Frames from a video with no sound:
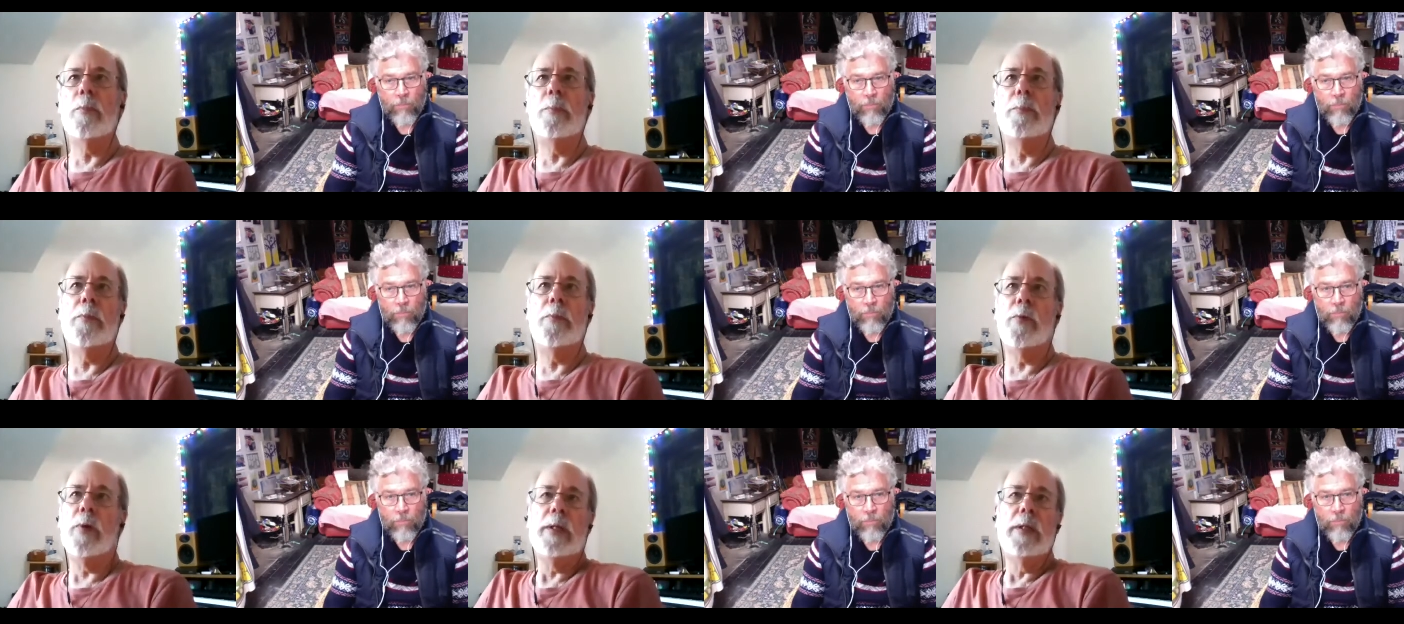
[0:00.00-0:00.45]

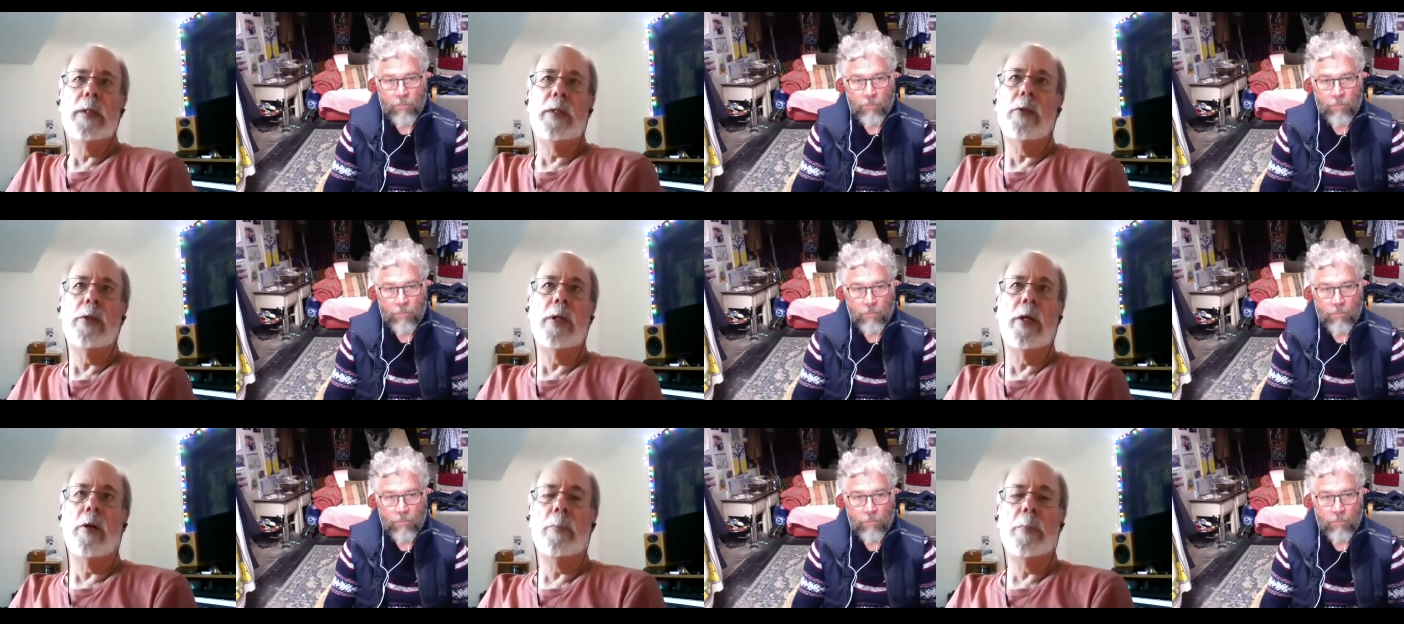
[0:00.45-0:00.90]
Speaker 1: great little
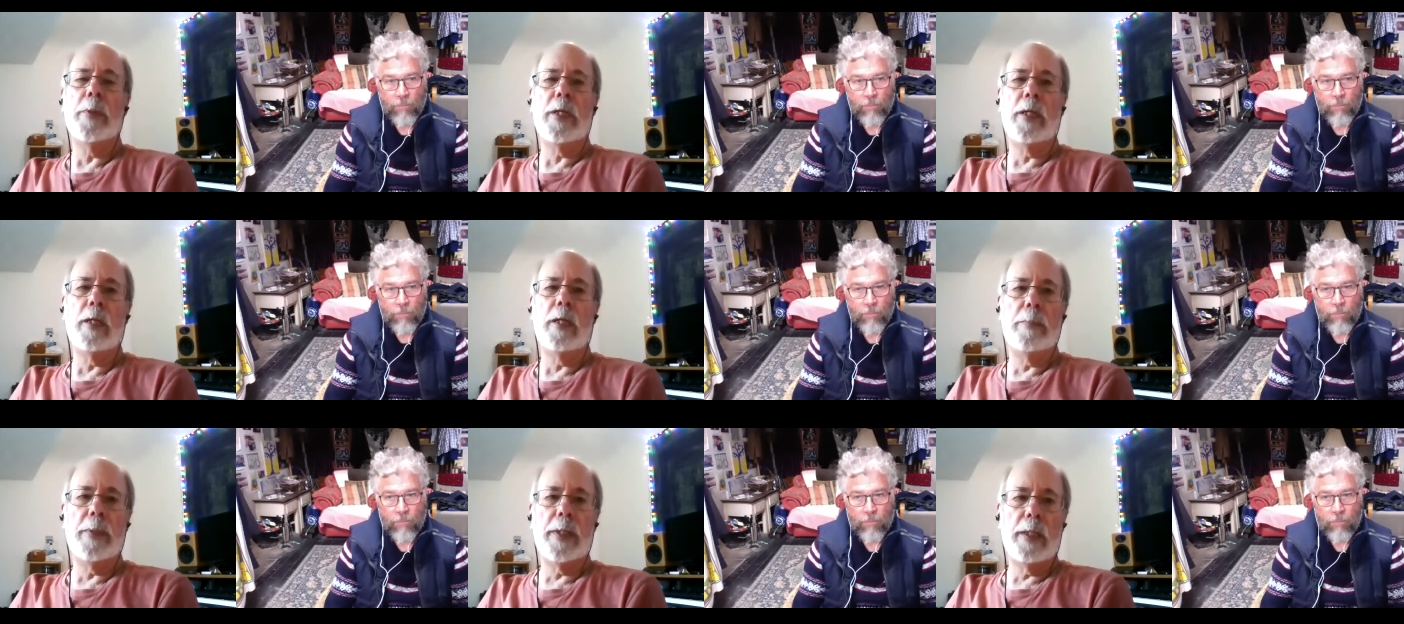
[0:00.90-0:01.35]

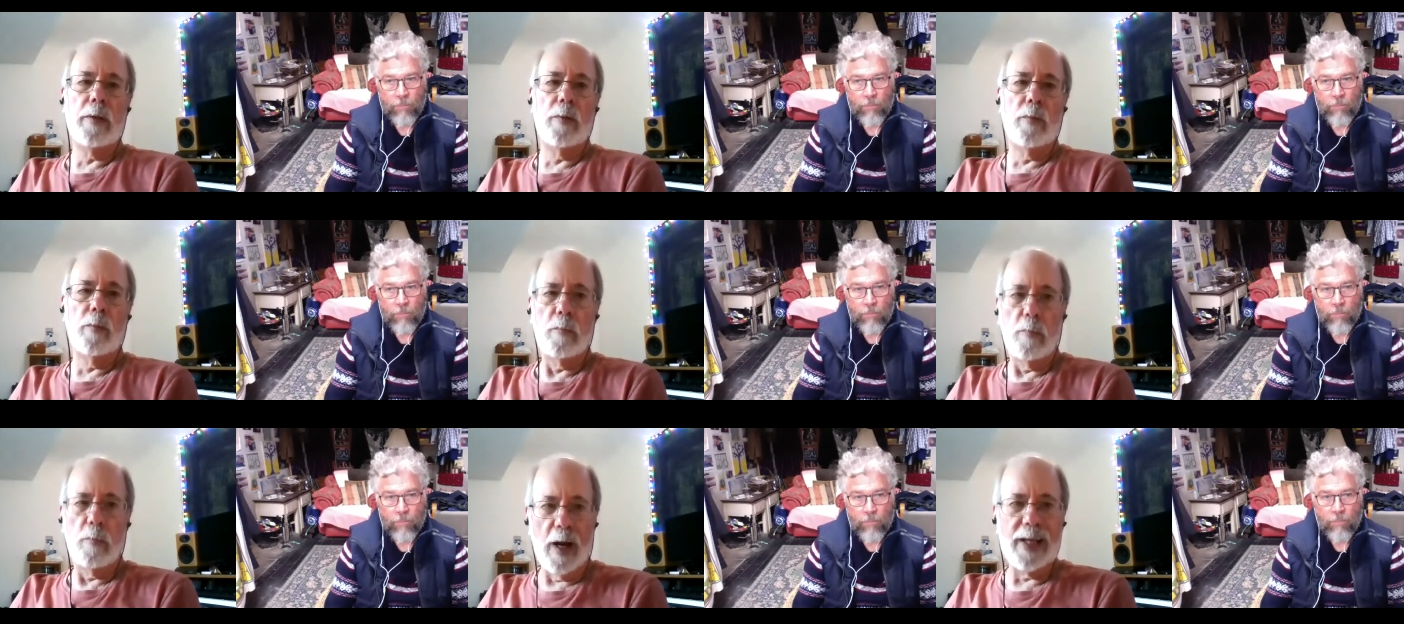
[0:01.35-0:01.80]
Airbnb
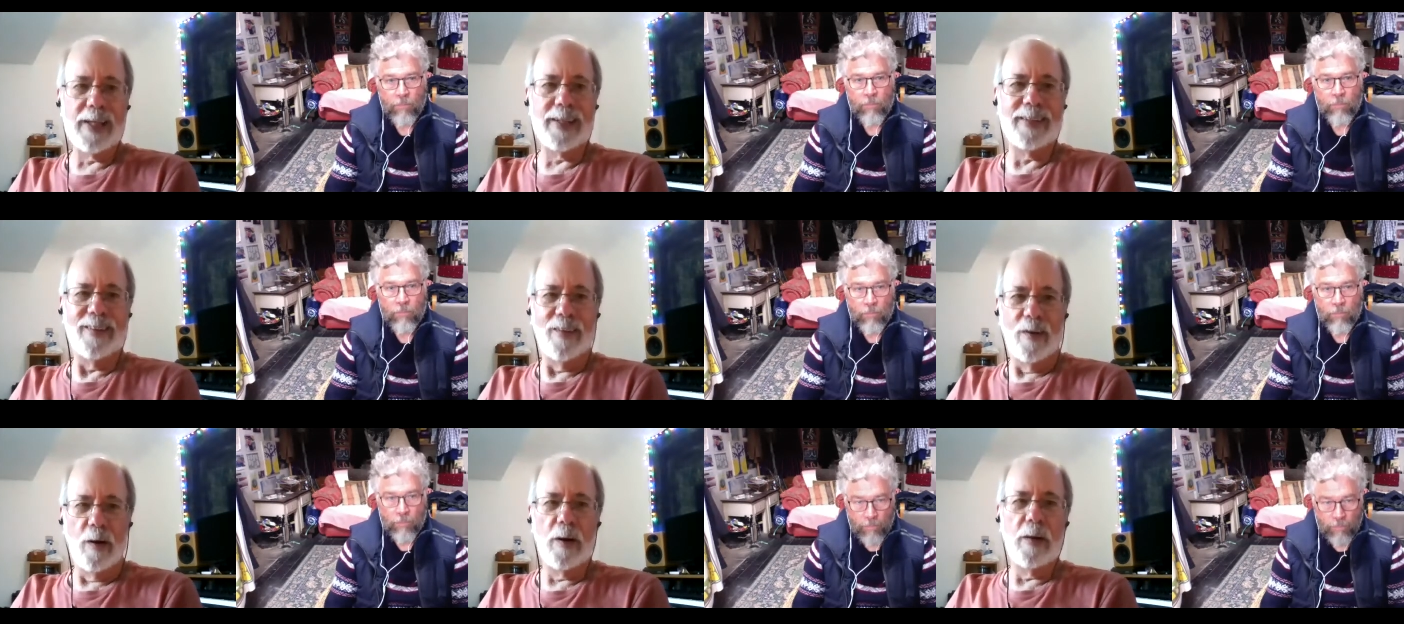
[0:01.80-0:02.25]
right
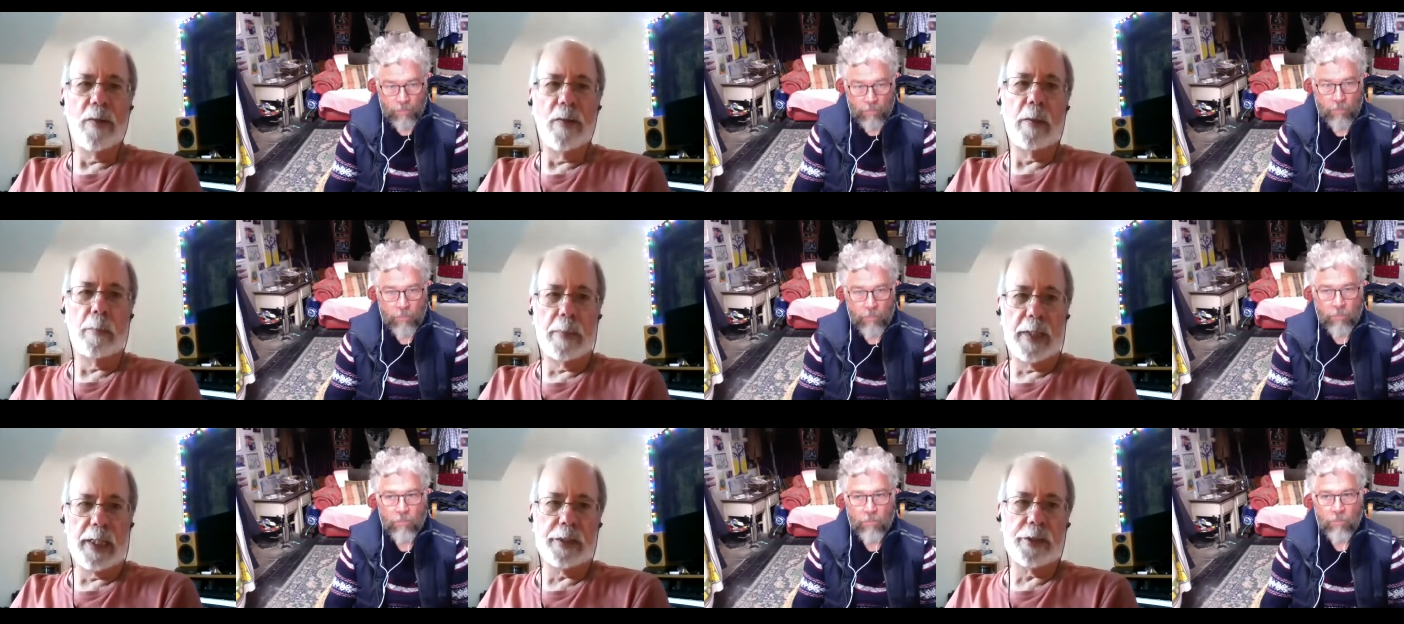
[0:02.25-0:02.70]
on the
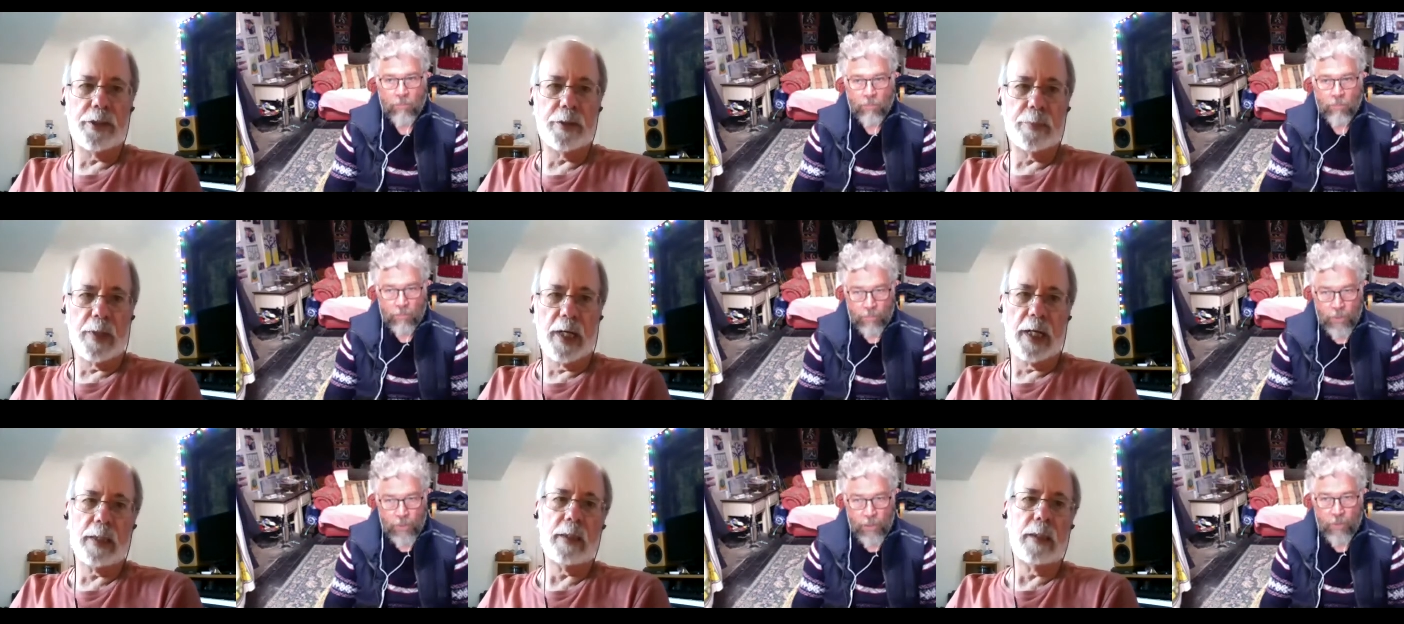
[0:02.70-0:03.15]
beach,
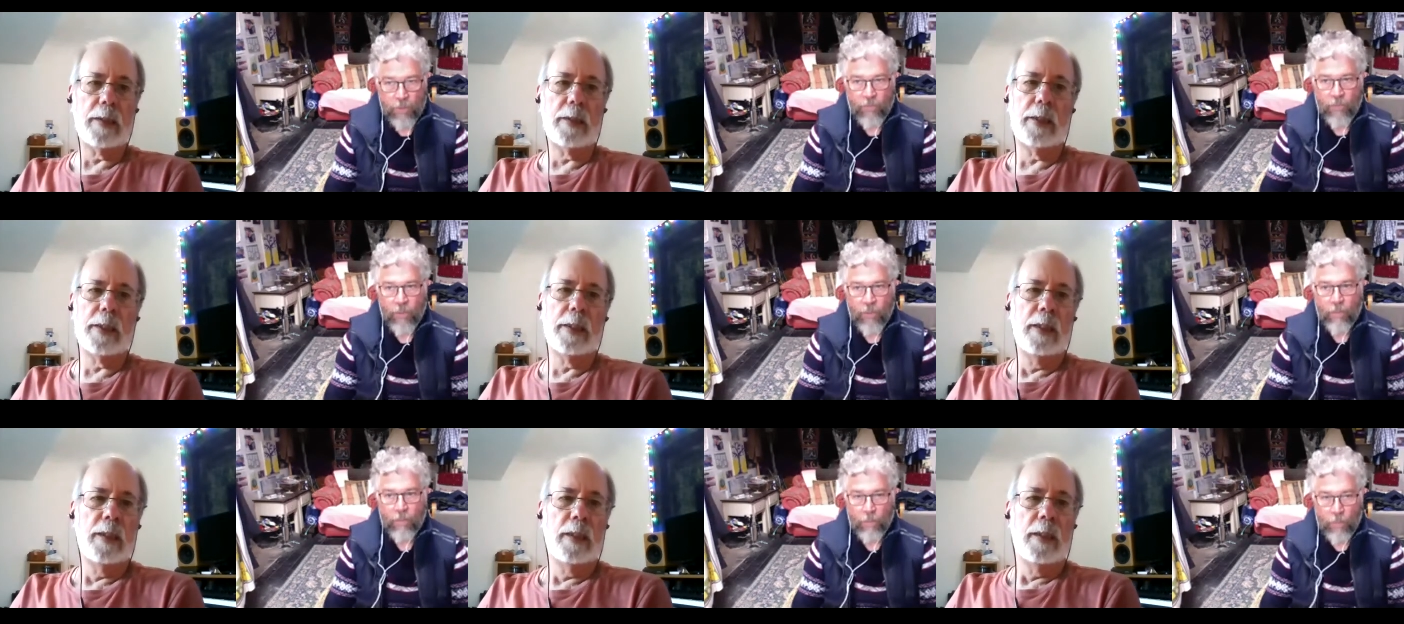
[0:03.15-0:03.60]
practically.
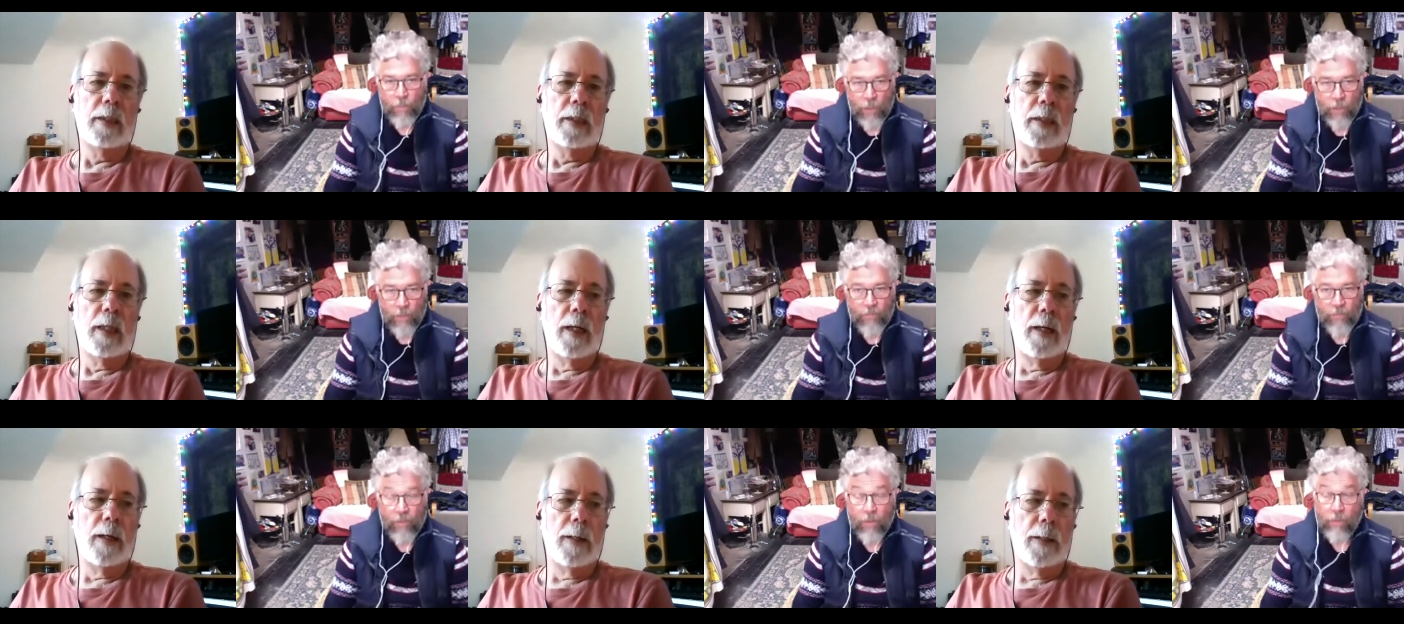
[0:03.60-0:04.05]
Beautiful.
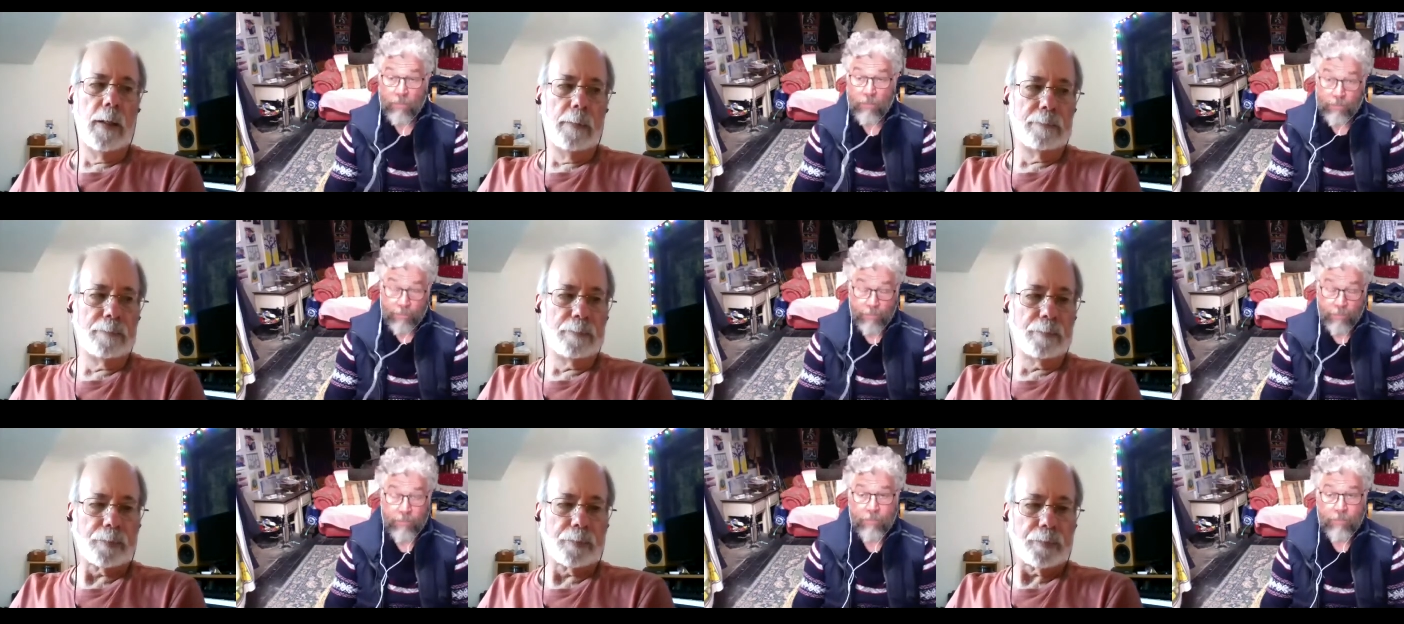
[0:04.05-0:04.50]
Beautiful.
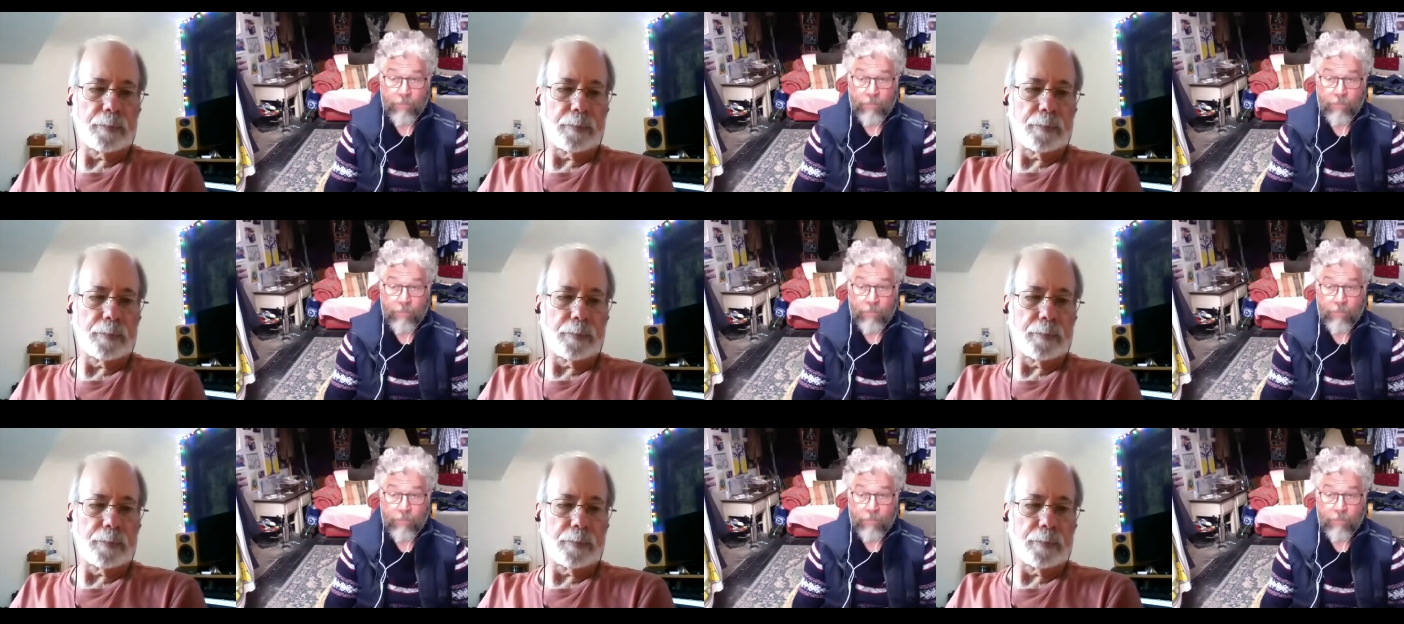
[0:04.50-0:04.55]
Um,